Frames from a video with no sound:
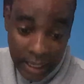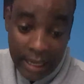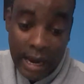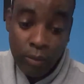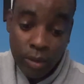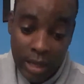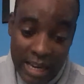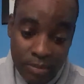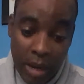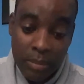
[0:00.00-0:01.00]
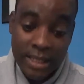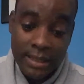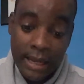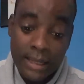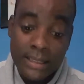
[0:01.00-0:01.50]
And I realized my
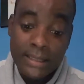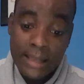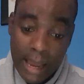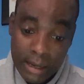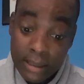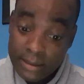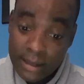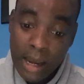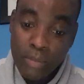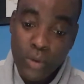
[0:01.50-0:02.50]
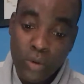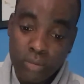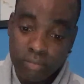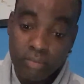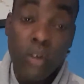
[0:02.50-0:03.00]
mistake in time though.
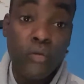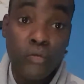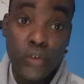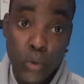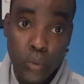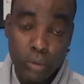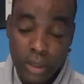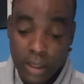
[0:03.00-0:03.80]
Phew.